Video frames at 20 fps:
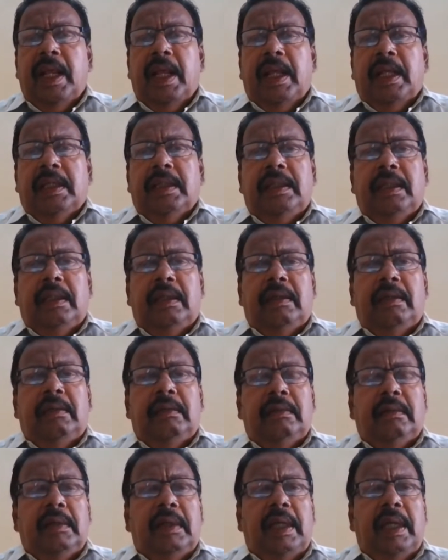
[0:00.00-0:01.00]

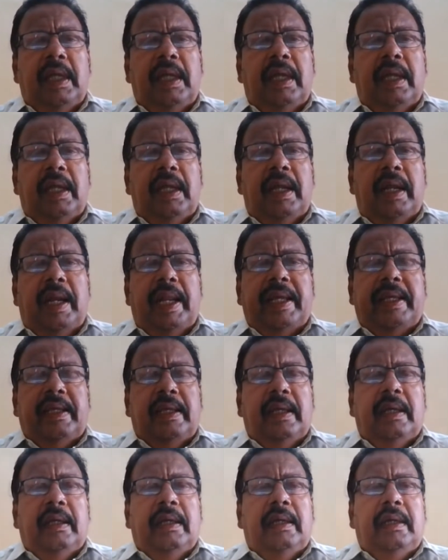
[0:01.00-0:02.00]
So
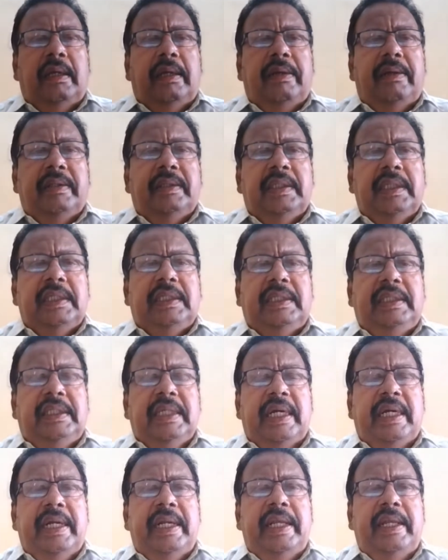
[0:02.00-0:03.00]
this
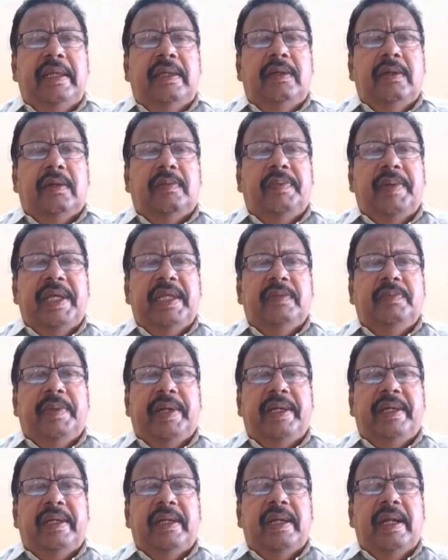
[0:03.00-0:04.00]
journey took place,
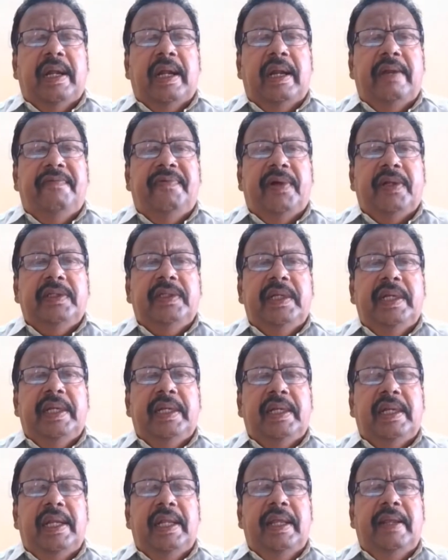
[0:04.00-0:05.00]
but
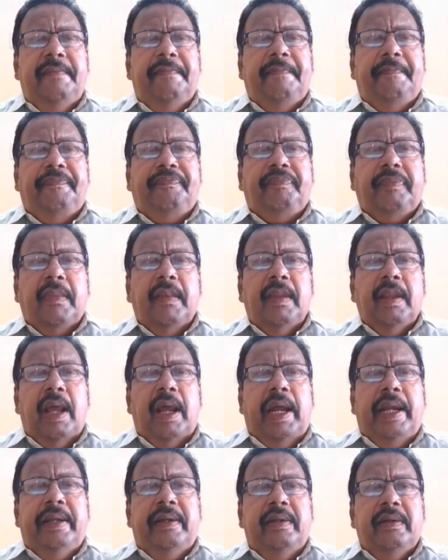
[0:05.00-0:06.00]
unfortunately
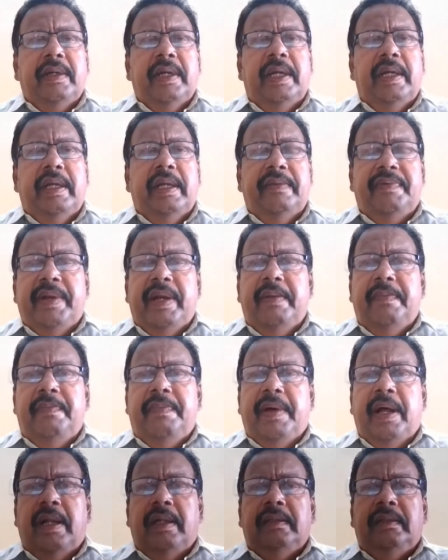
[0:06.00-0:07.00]
I took a different
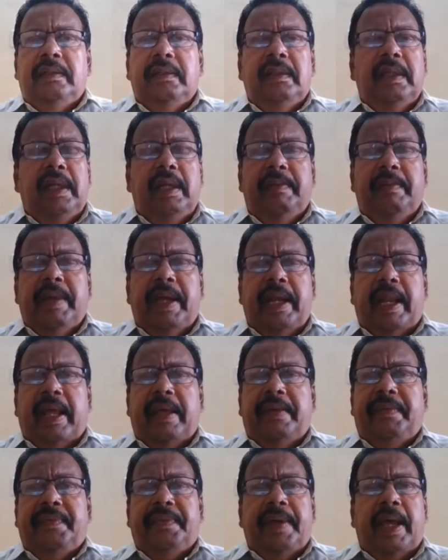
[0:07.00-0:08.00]
path in my
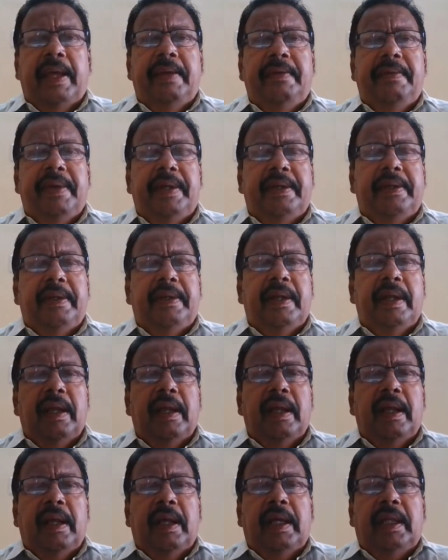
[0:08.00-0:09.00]
life. I went
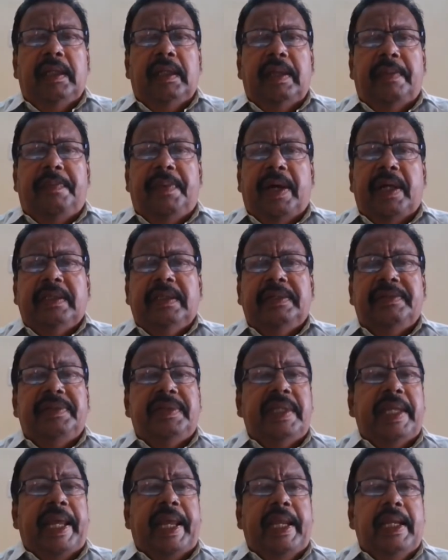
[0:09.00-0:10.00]
in the path of
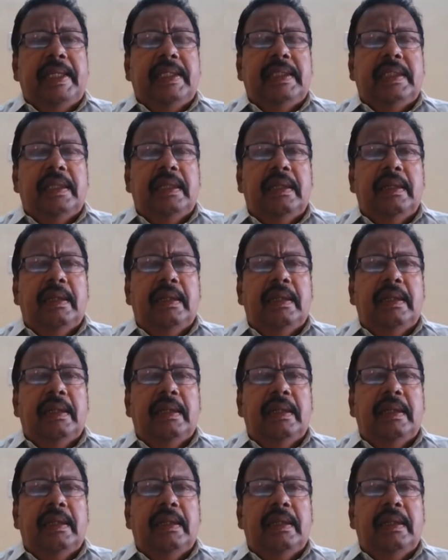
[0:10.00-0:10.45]
sales.